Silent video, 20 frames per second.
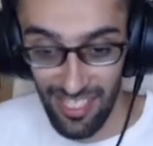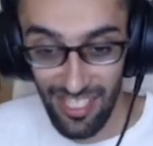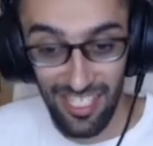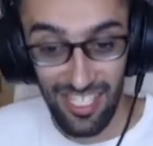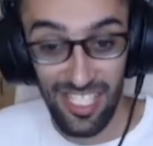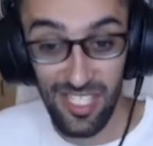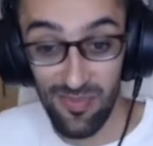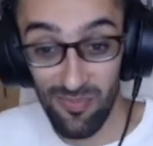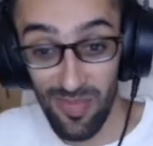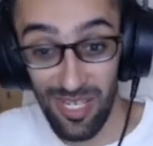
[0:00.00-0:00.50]

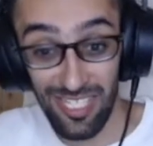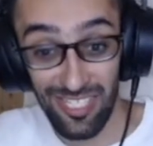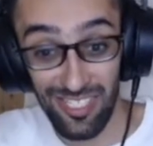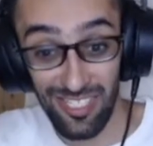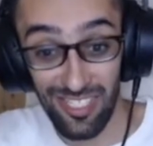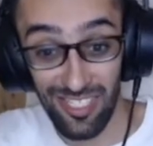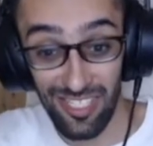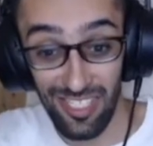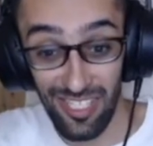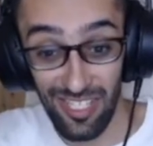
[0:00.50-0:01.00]
Smash
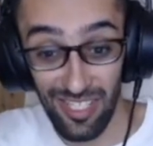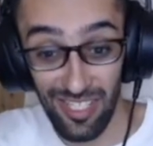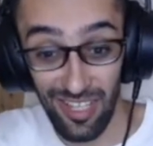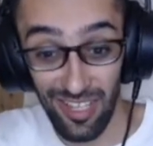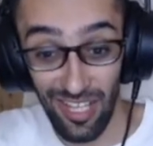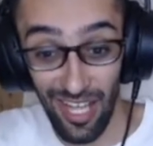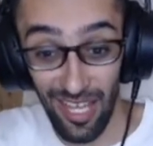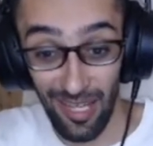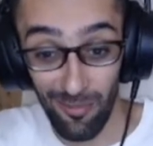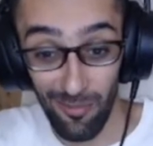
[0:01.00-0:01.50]
this
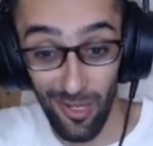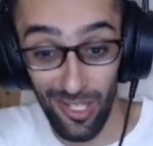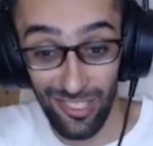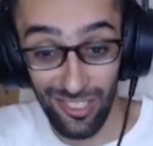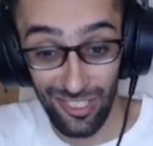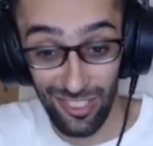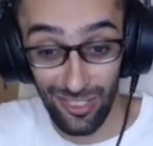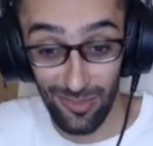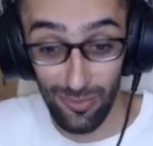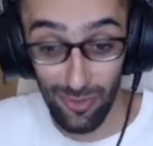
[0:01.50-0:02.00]
like button,
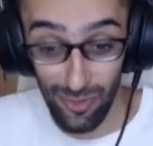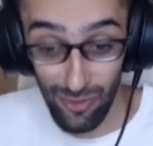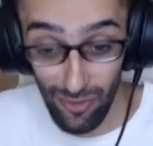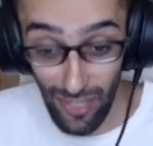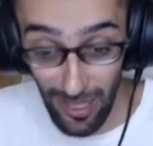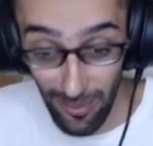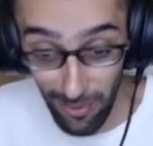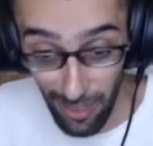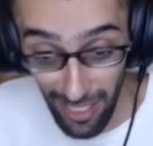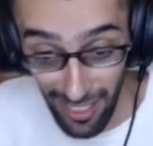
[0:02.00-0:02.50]

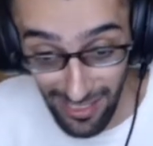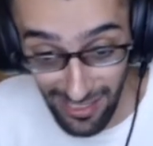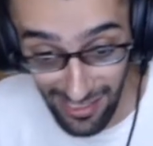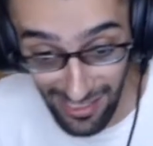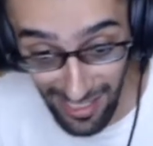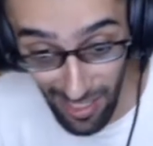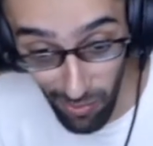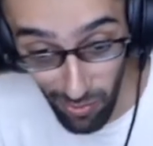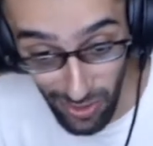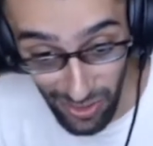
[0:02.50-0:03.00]
subscribe guys,
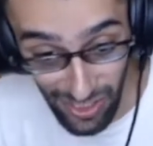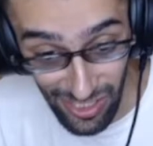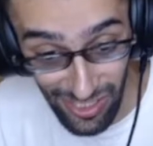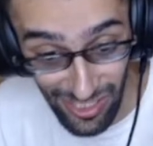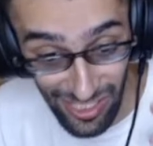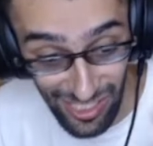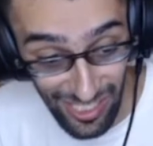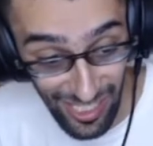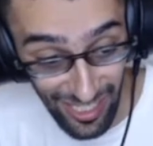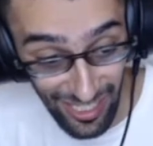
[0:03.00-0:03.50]
that was
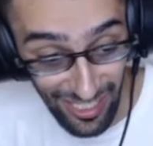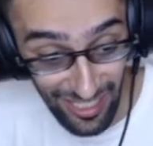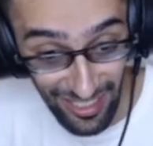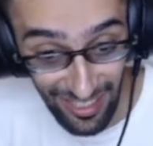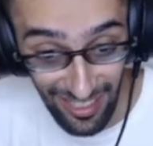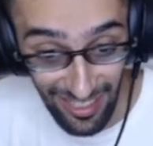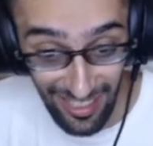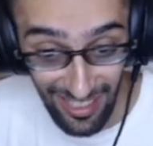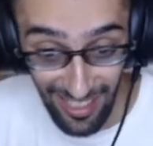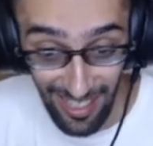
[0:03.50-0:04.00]
insane.
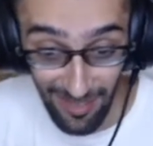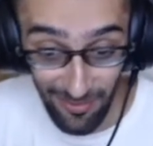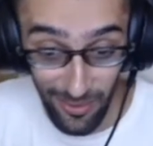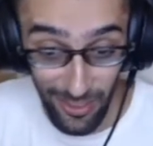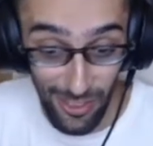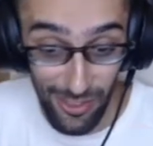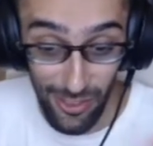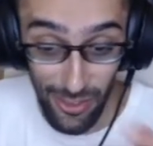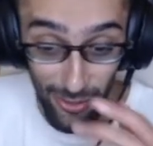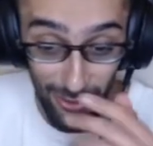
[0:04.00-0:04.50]
I'm
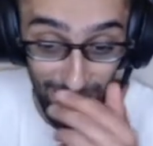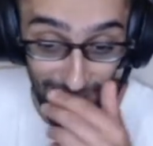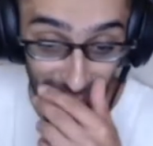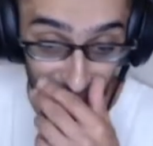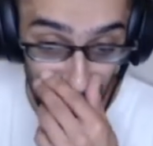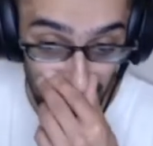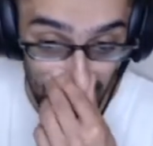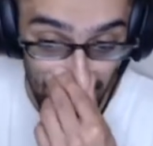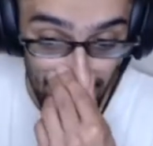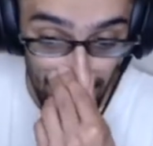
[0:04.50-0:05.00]
gonna show you
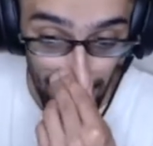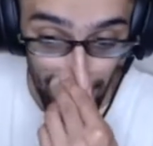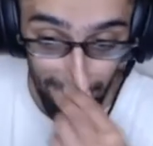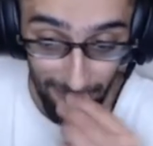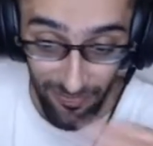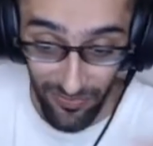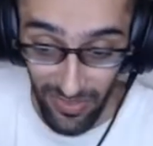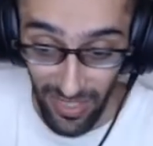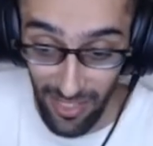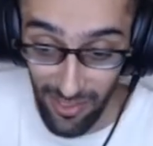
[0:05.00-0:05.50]
guys
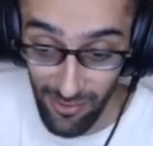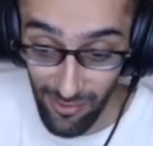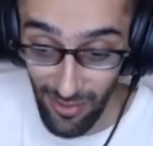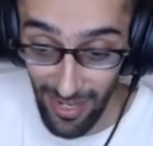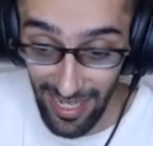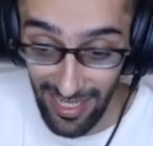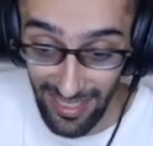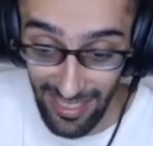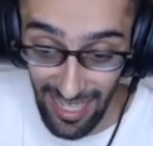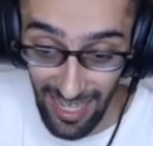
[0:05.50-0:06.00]

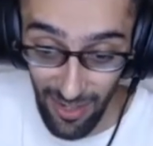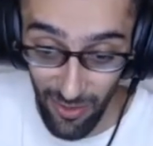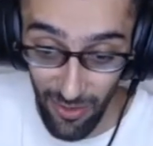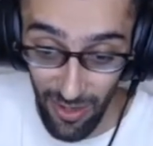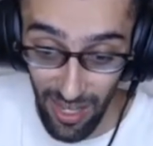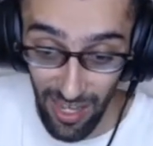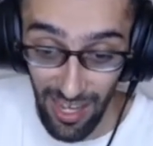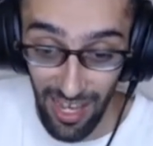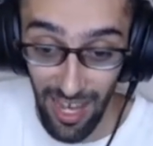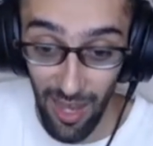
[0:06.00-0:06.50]
right now
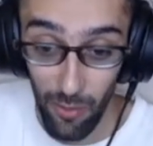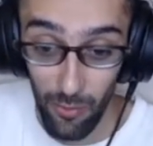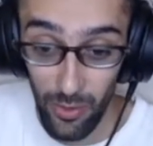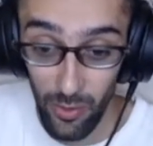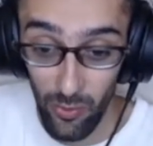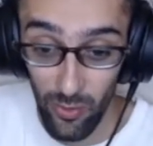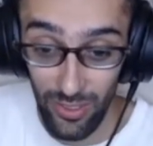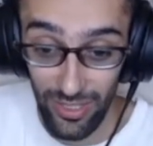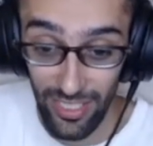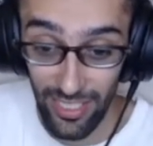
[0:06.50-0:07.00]
how we
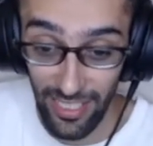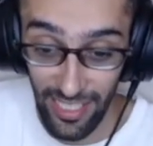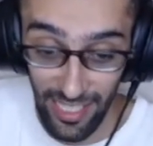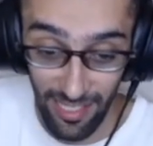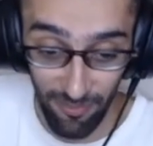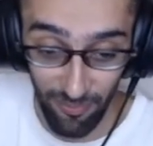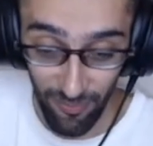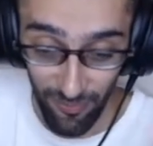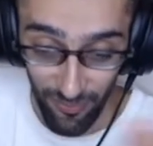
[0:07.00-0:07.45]
won the game.